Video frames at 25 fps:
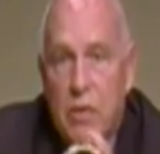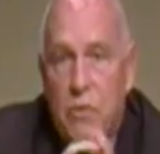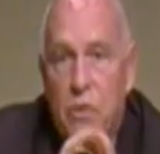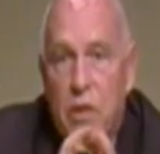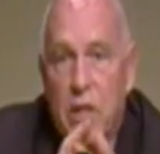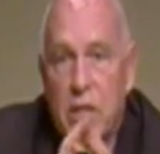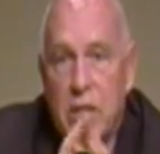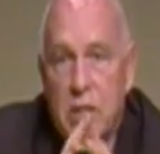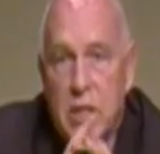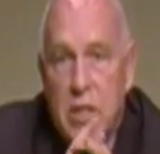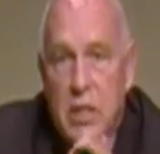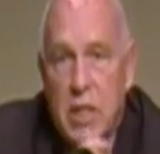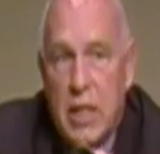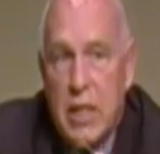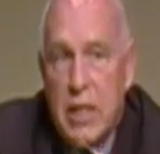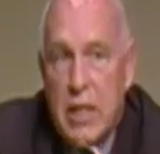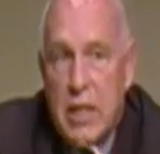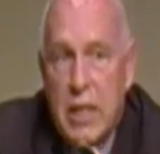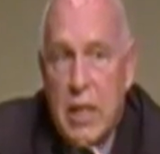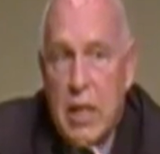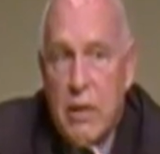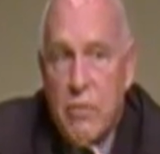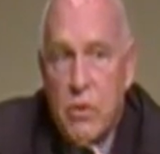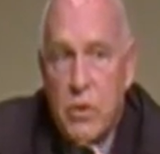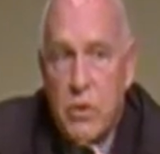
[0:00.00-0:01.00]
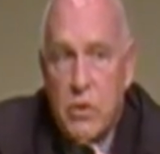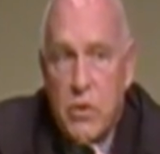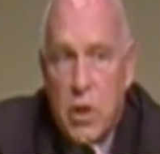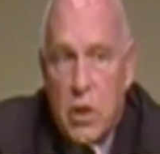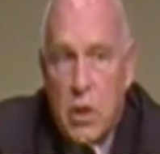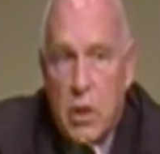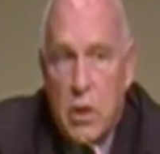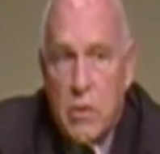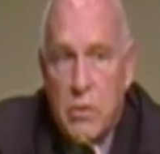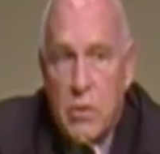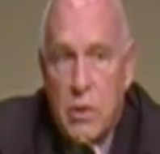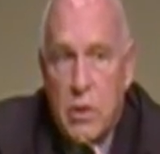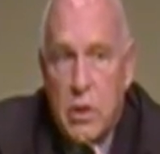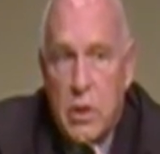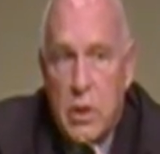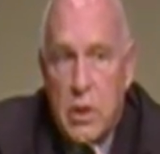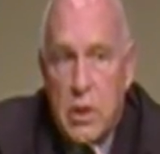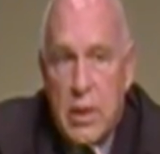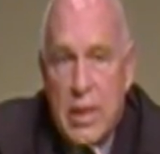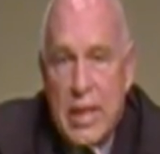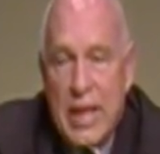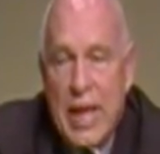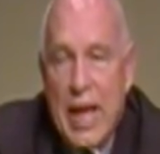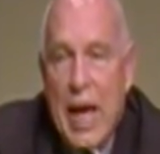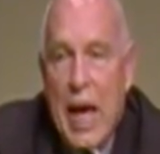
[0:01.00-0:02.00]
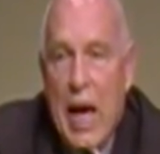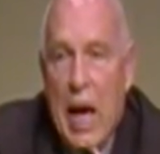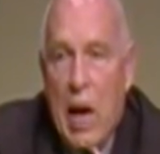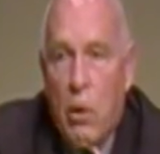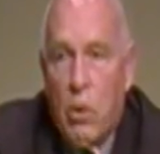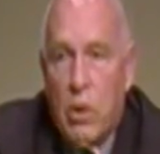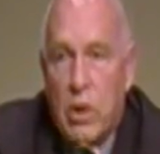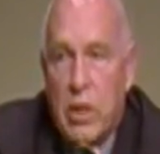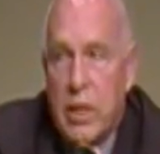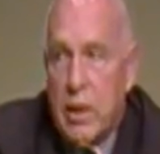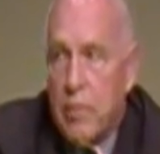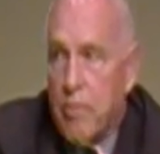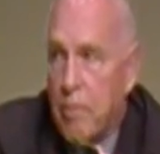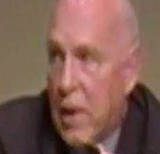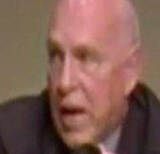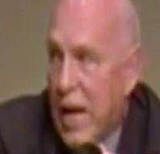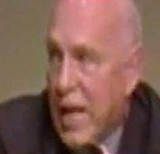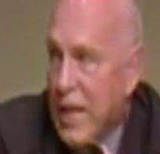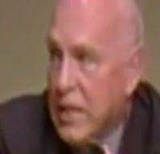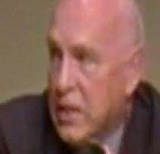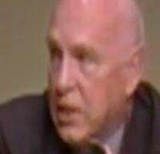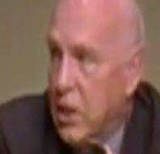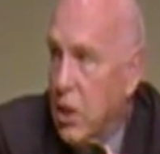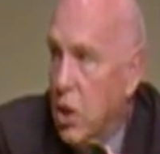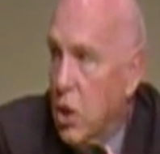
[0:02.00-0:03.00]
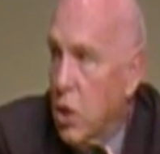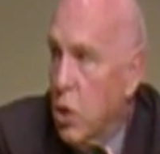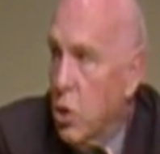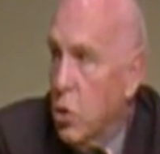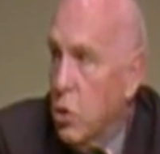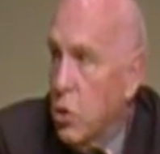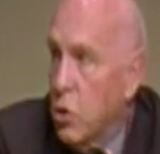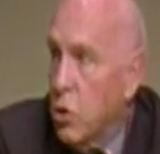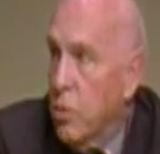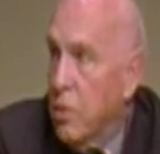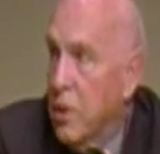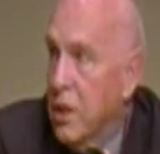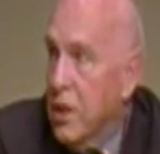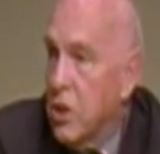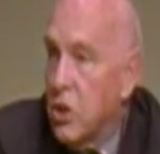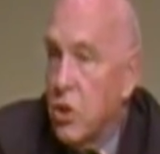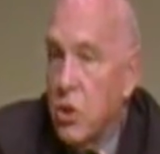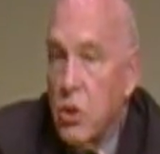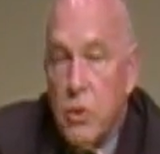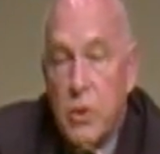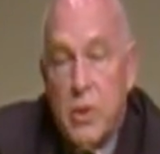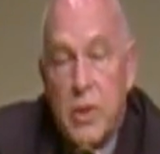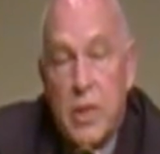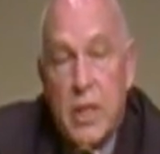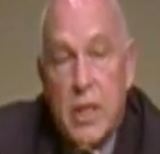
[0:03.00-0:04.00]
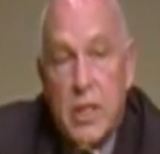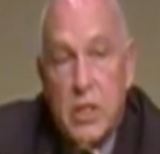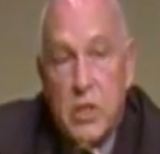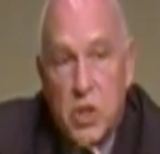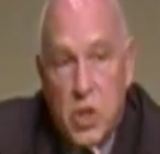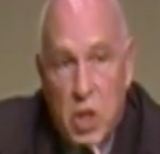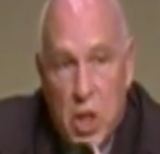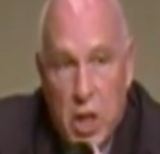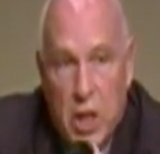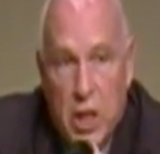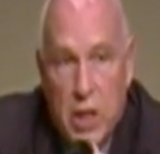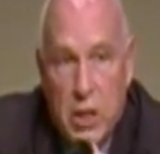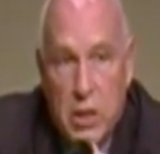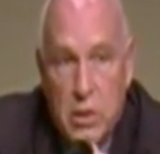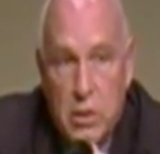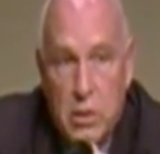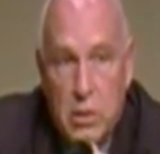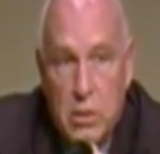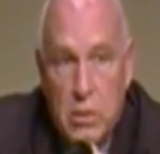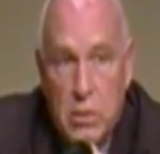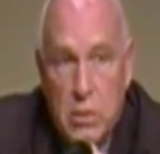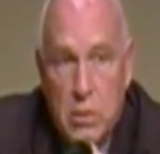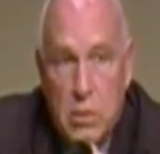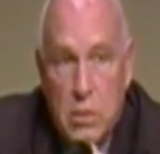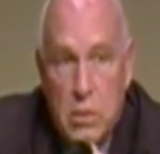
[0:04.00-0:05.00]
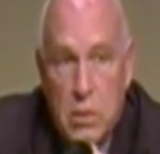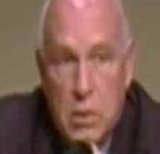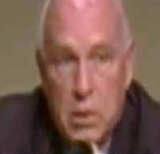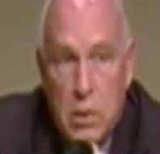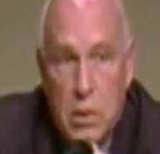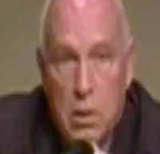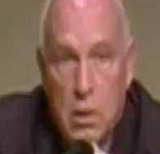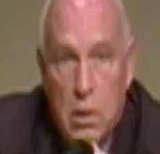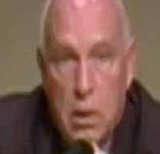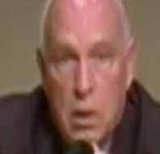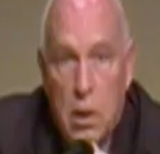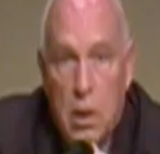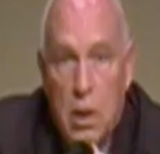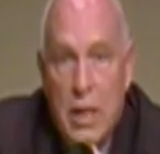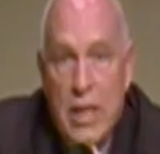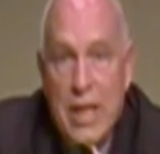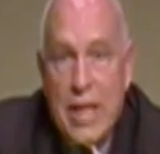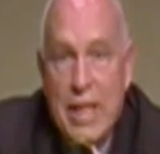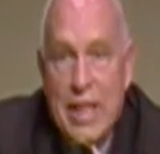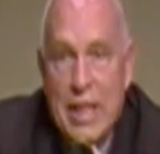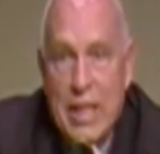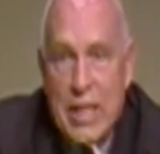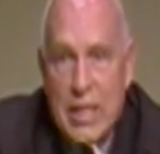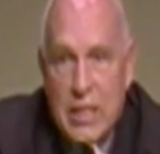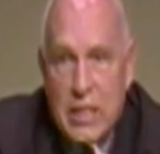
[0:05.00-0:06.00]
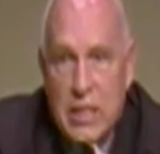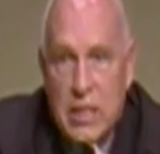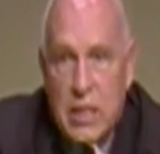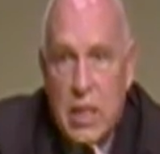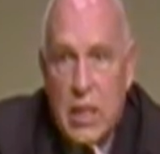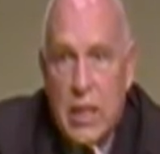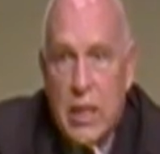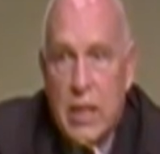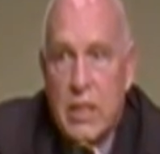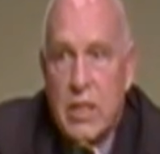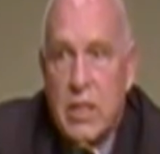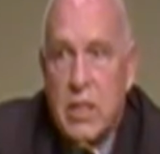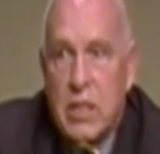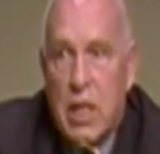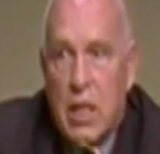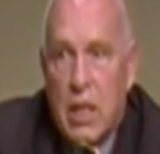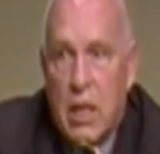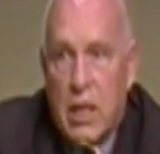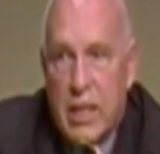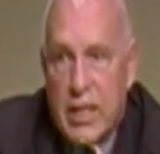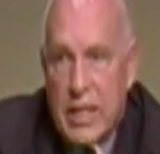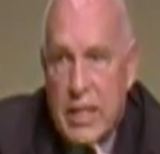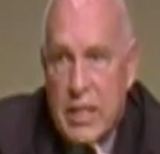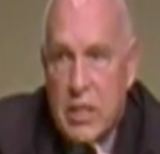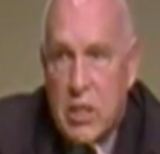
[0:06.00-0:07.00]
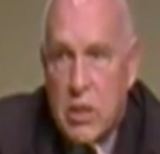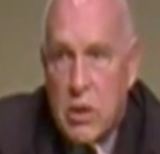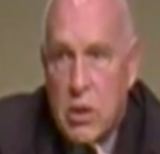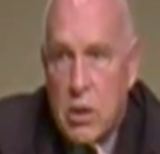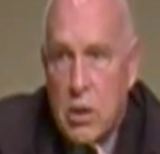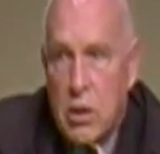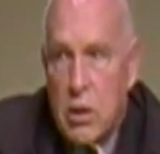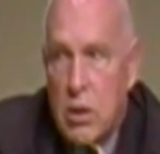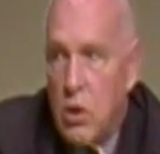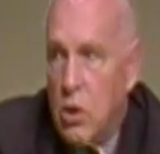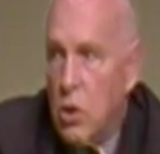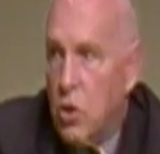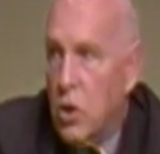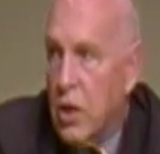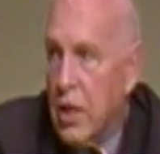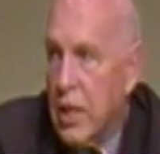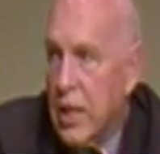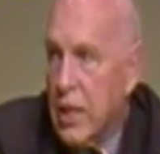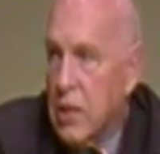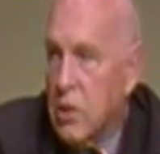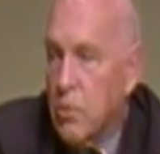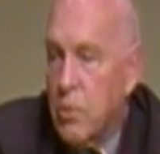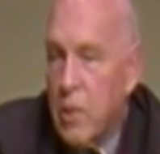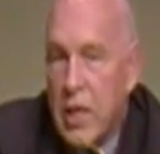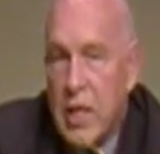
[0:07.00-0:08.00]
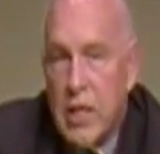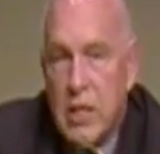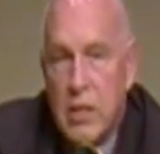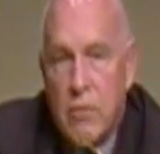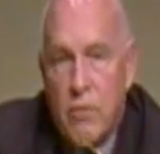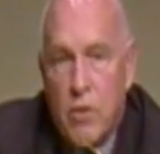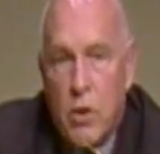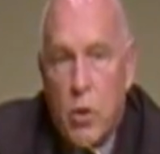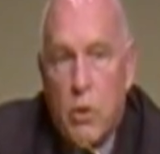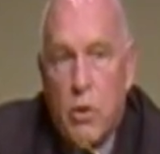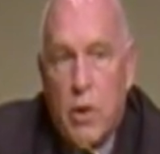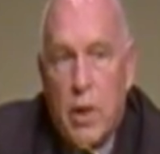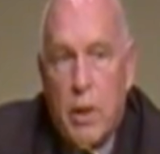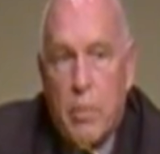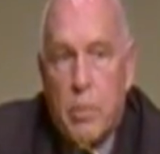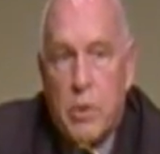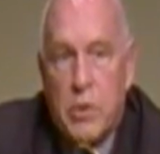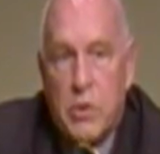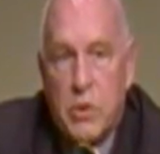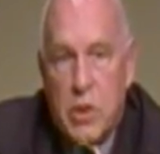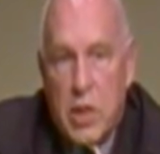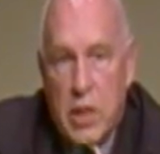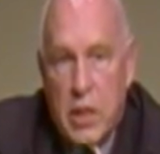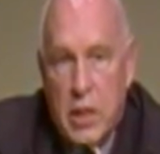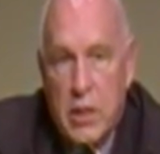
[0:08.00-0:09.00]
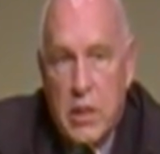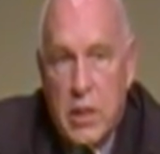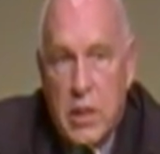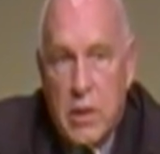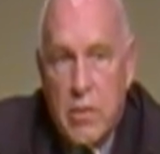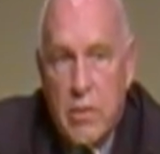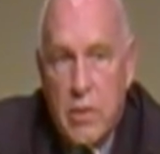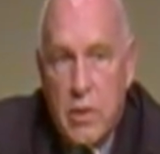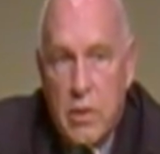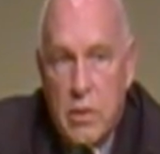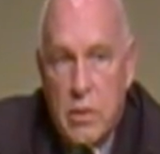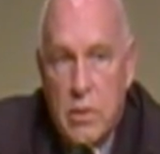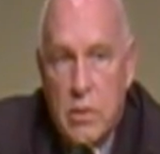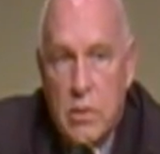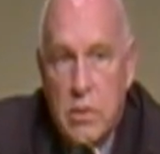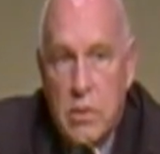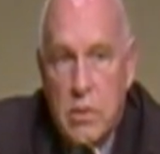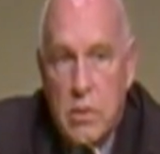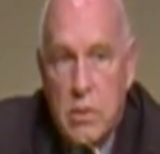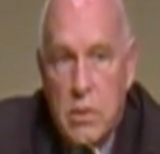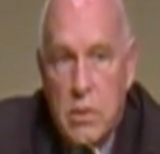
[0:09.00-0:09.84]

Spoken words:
If they say they have resolved it, I will get back to you to be sure that it's done. This is the least you can expect of your representative,